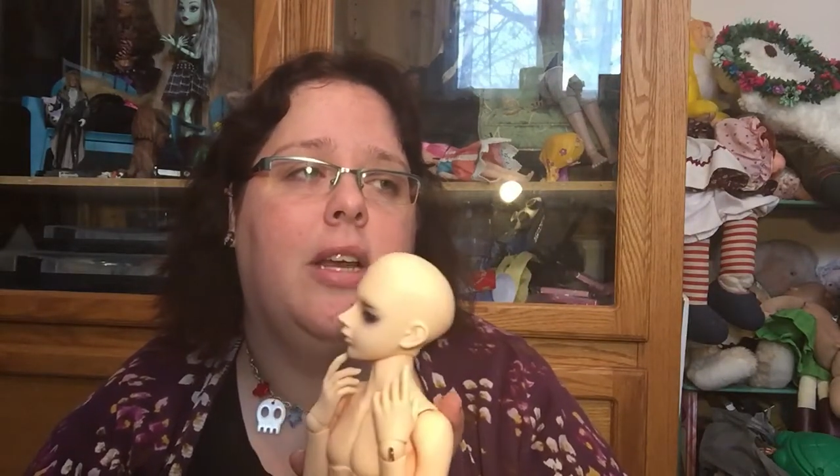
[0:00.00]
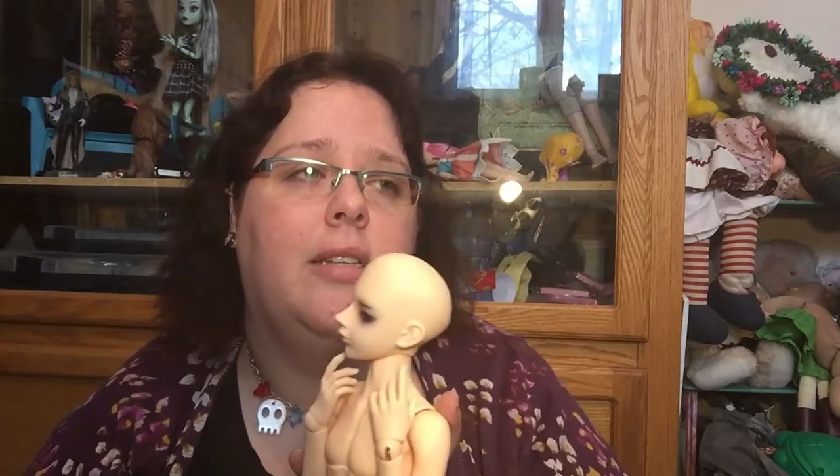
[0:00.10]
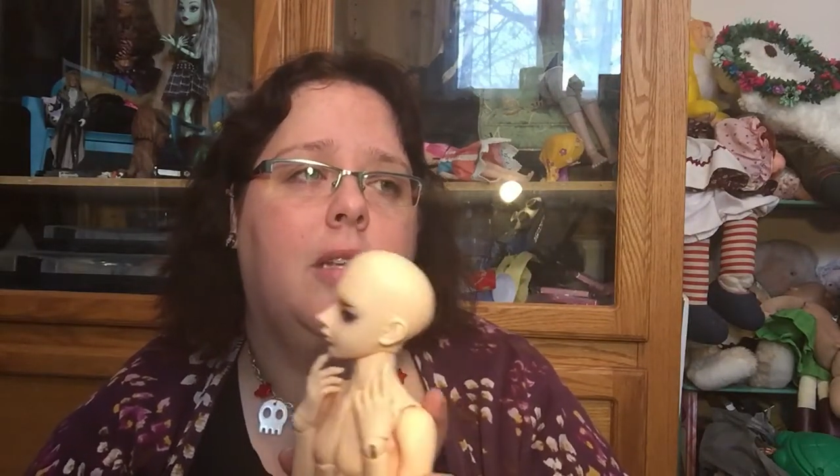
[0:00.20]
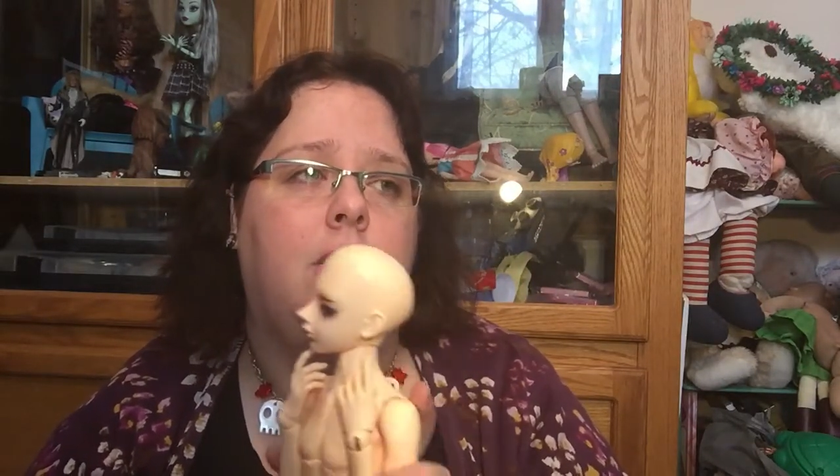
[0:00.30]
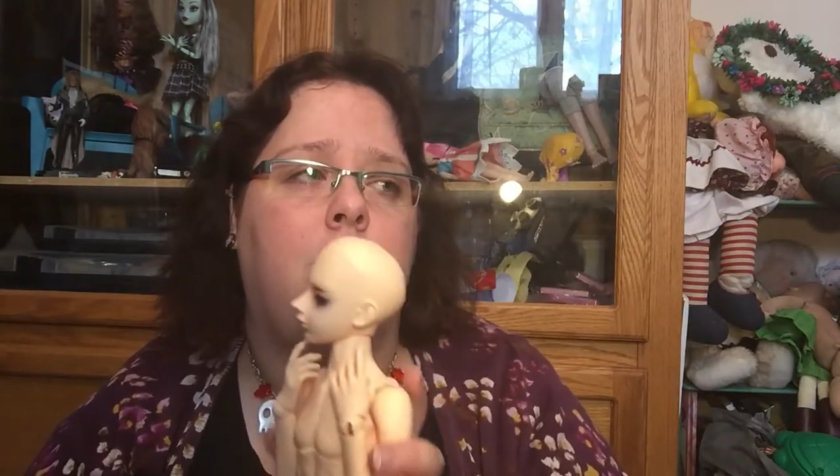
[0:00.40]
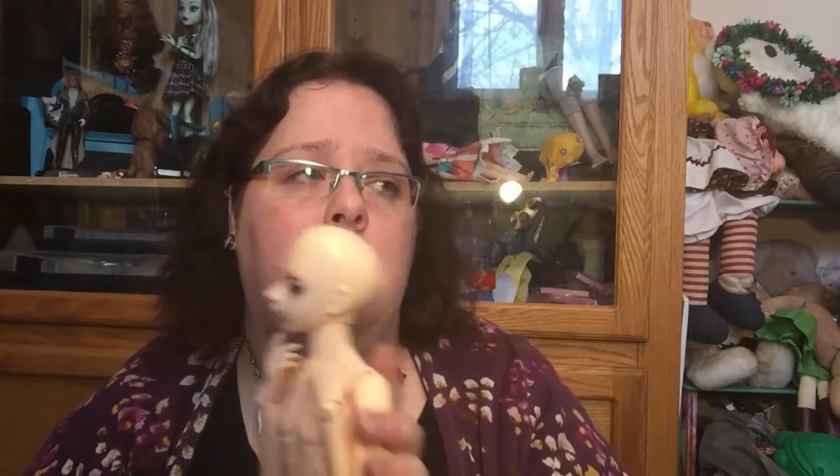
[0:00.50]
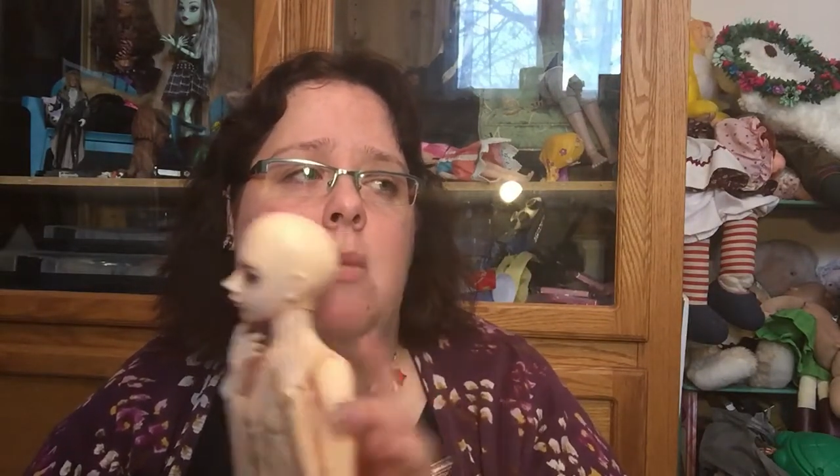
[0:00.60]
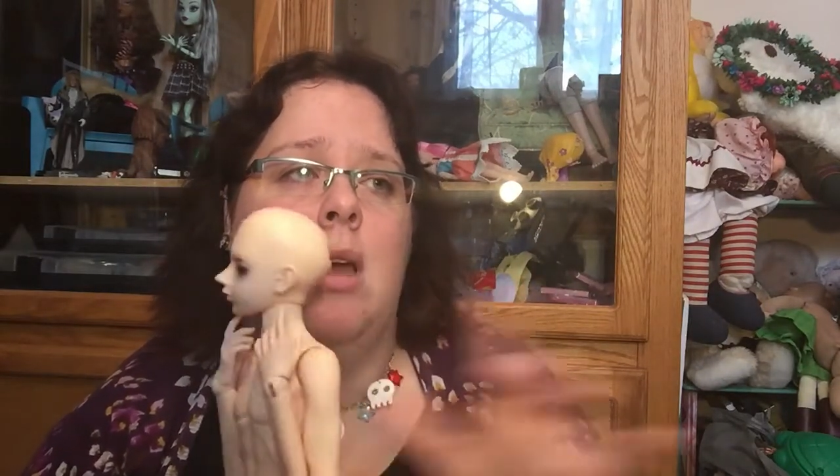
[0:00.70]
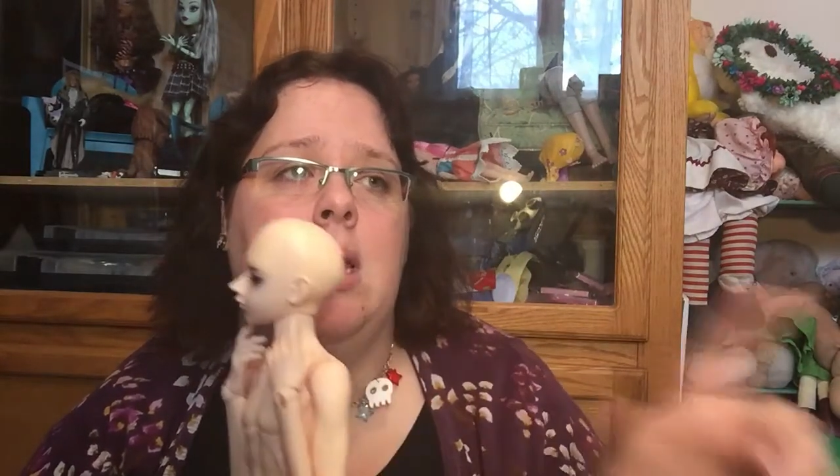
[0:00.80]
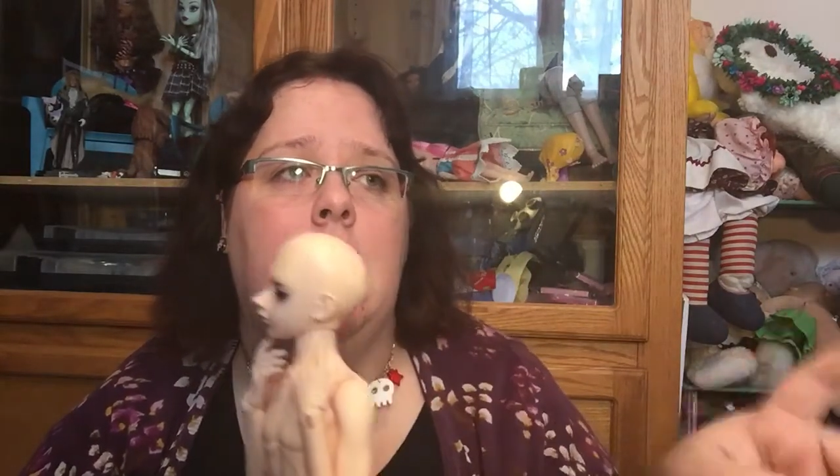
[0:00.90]
I said, "Do you
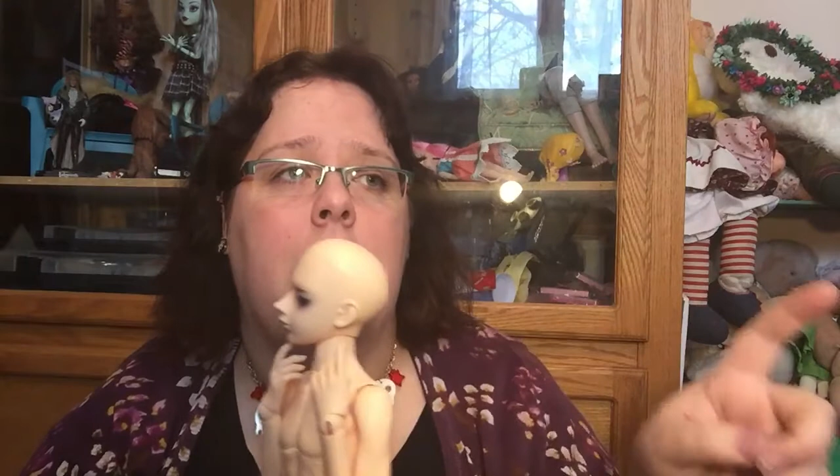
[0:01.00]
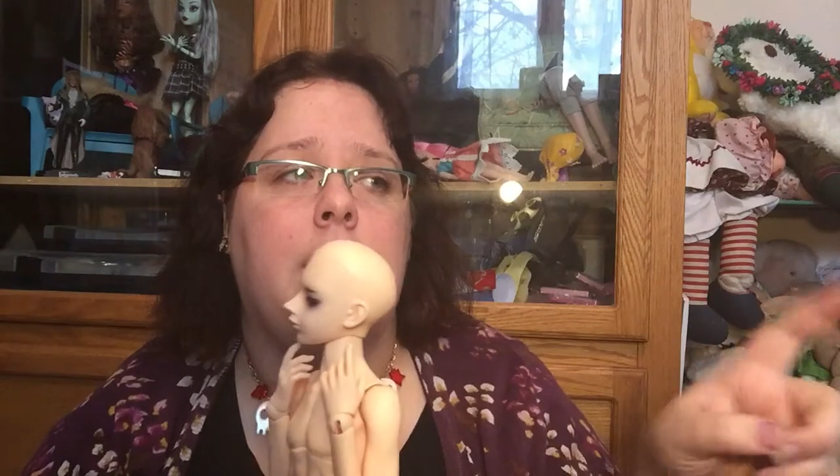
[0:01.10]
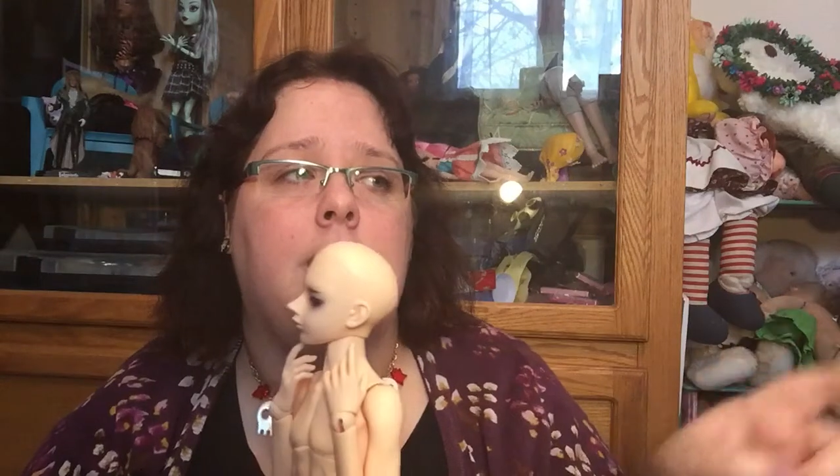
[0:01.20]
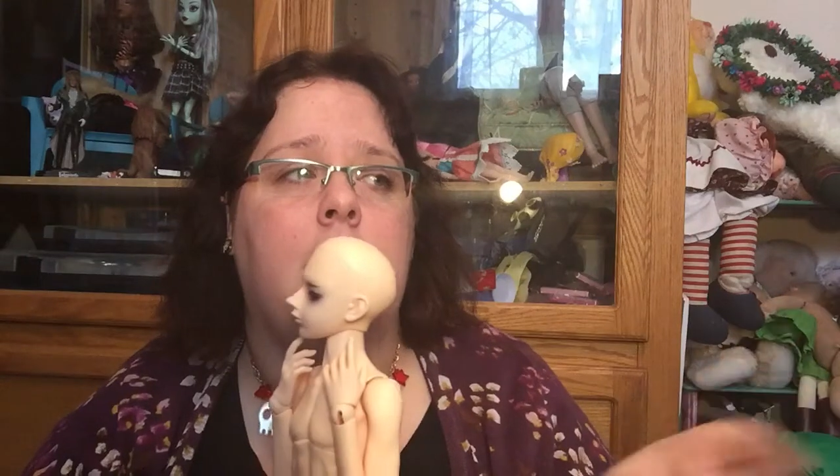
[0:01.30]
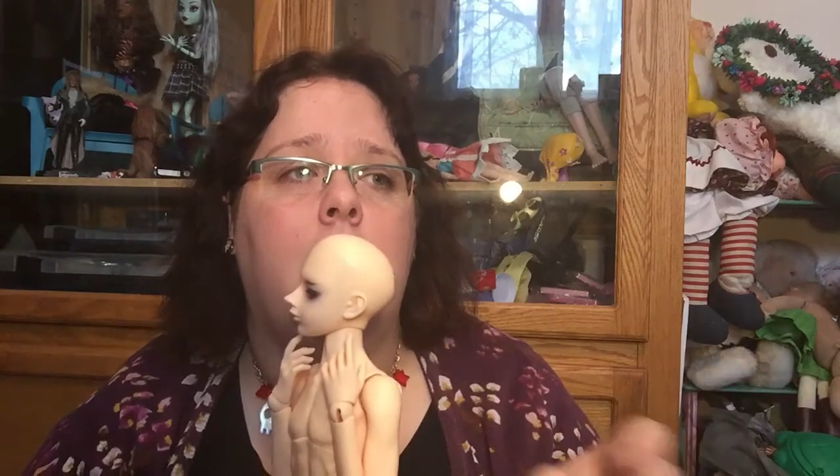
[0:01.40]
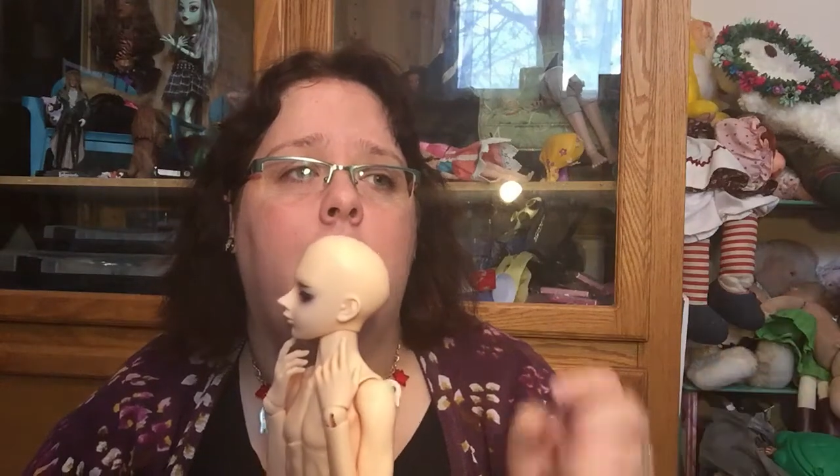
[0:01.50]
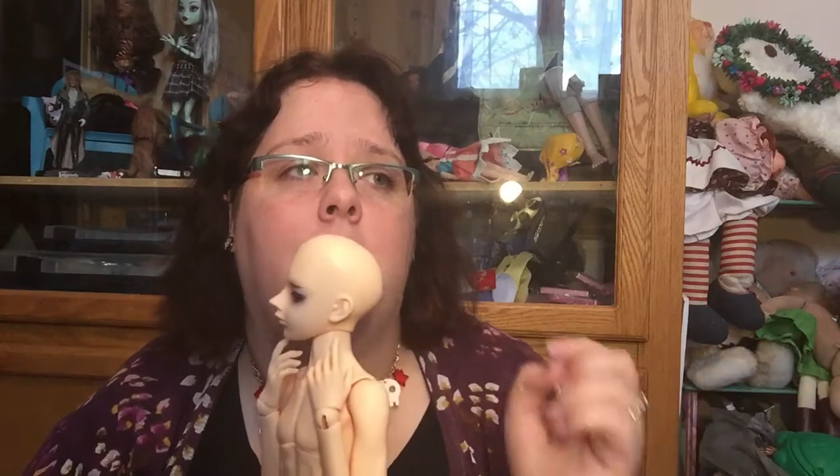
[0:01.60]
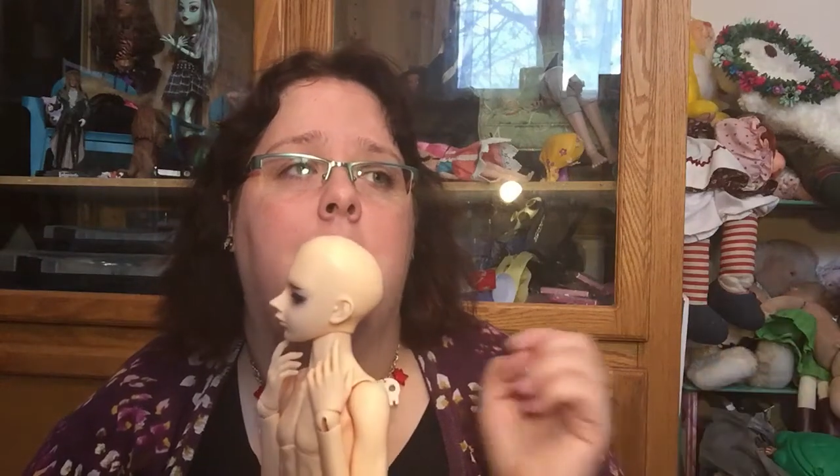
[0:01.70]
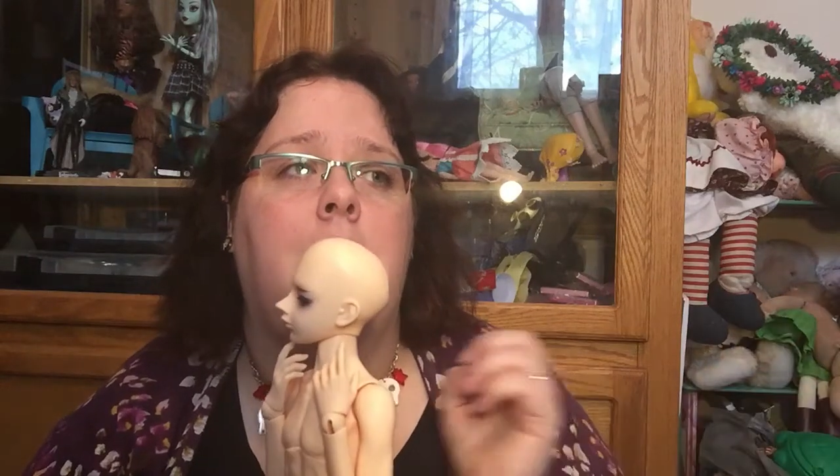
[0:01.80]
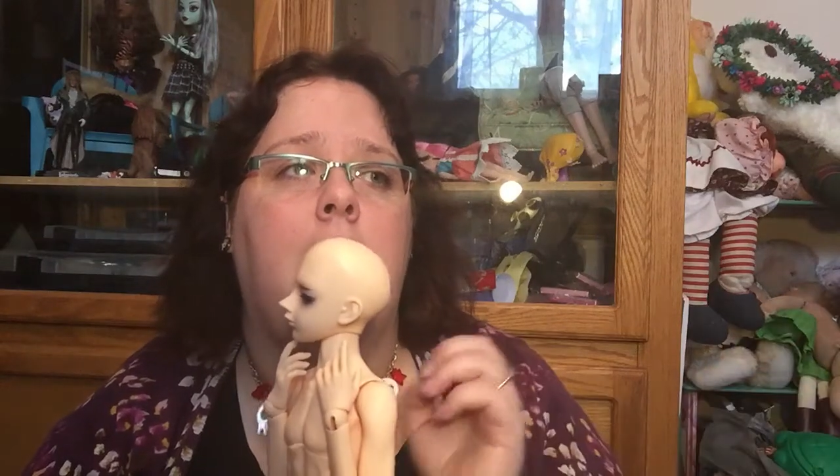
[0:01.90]
mind getting Ziggy
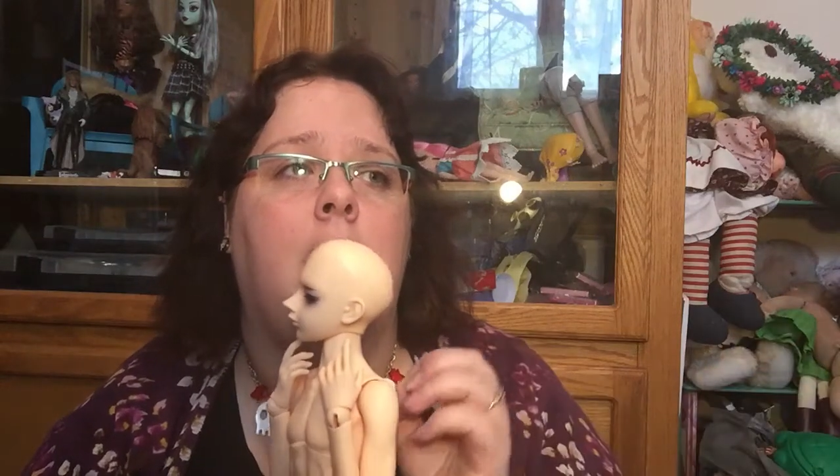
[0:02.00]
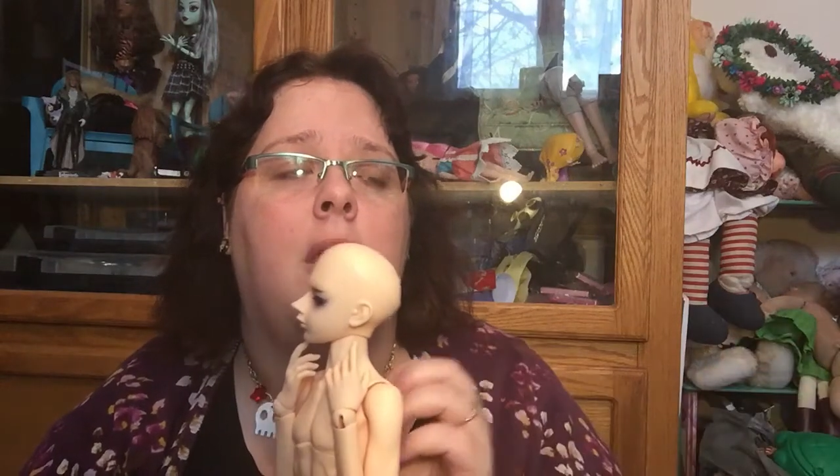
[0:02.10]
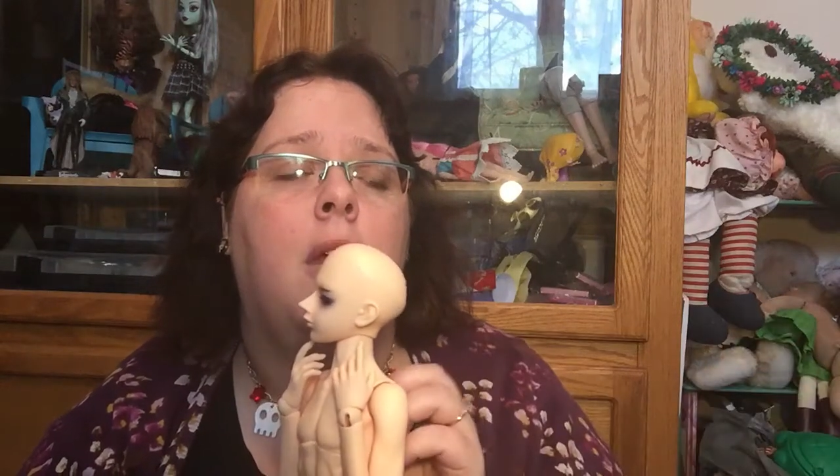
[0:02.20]
for me?"